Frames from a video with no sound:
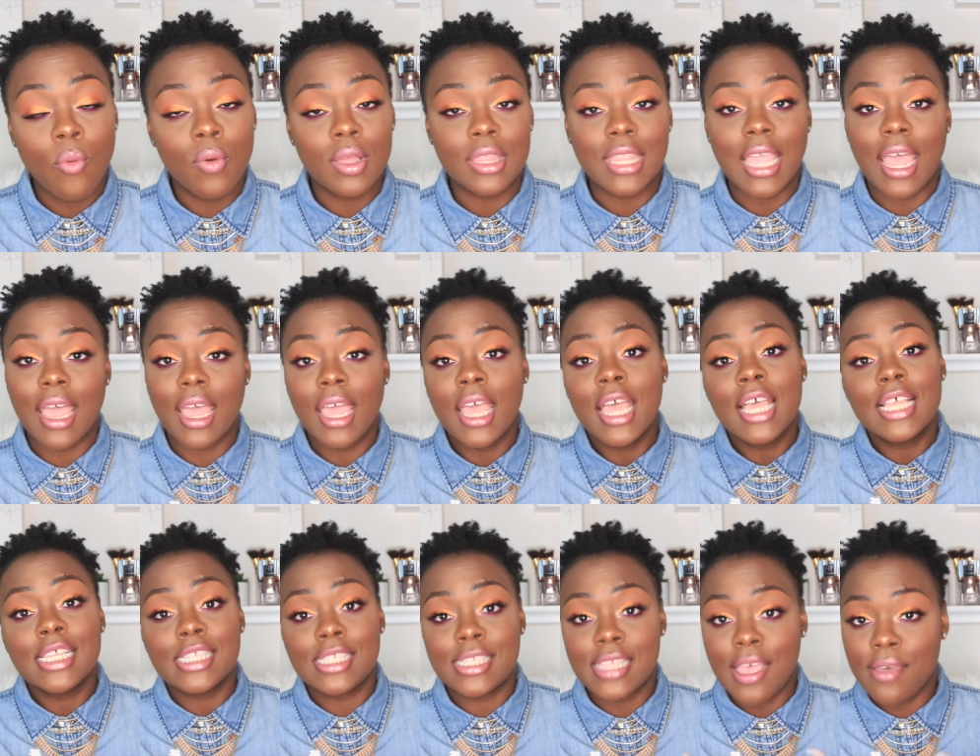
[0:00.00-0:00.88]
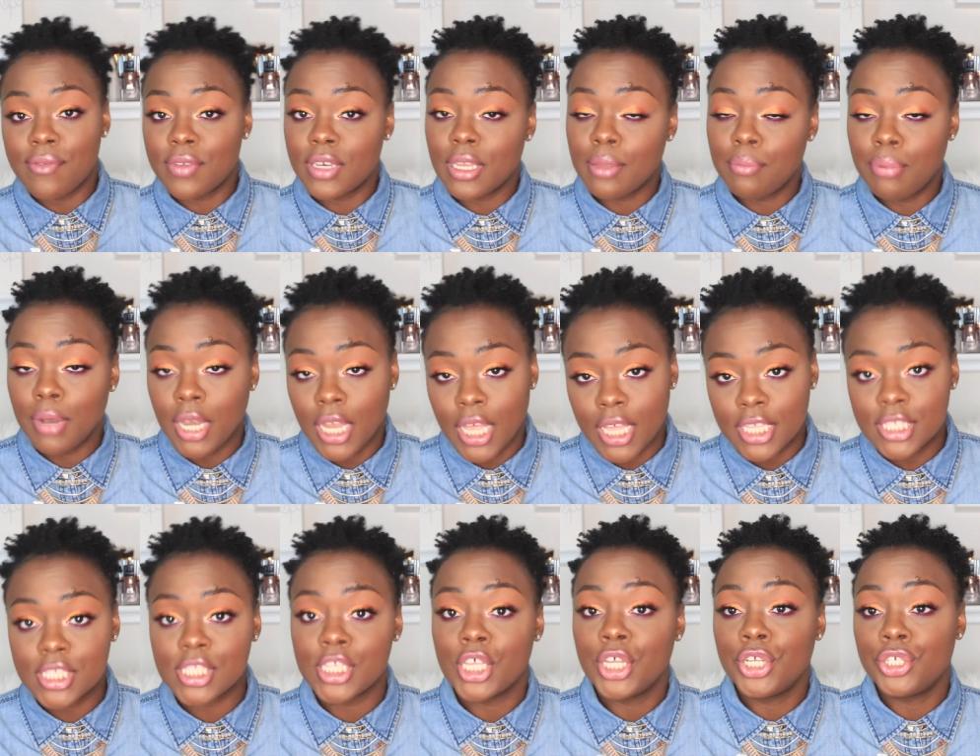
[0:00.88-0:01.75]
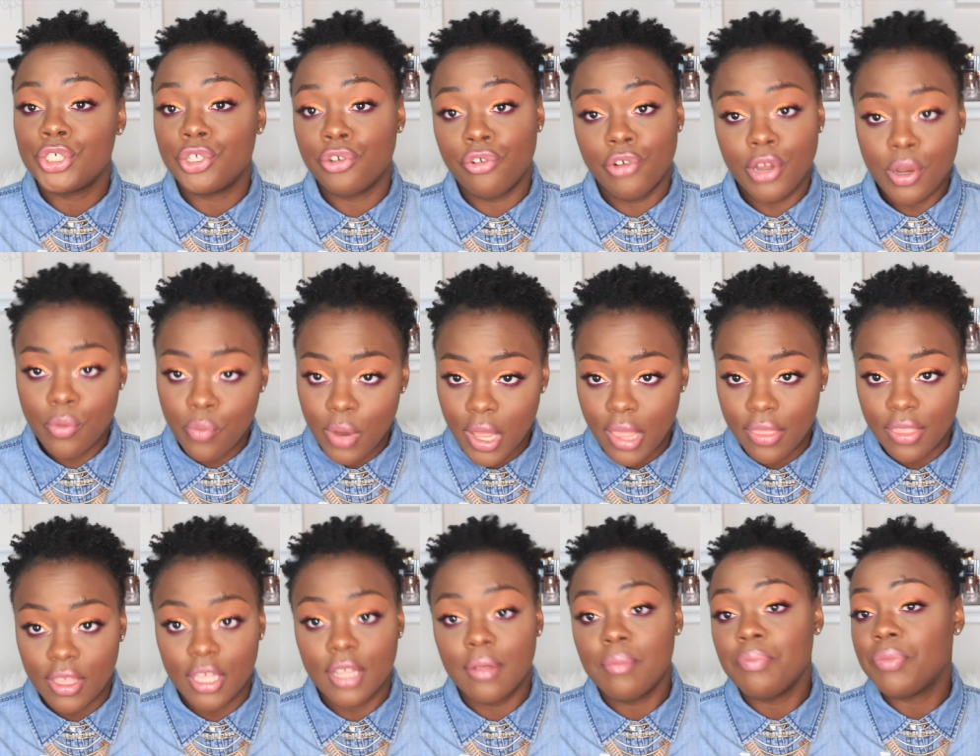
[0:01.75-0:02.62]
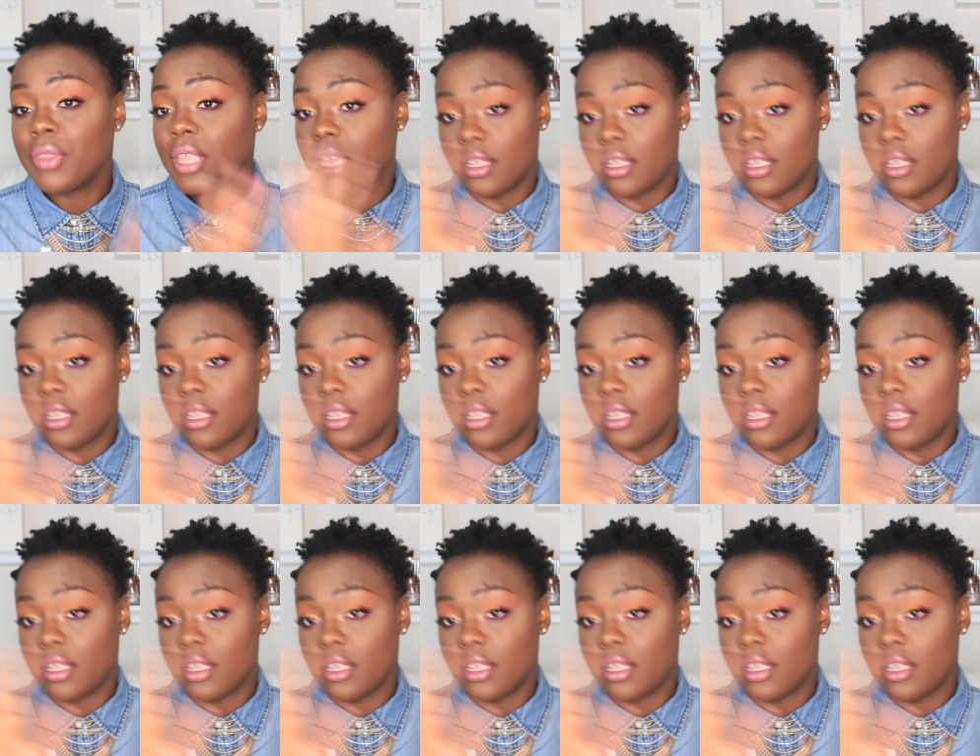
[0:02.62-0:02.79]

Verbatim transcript: with that 70+ degree weather.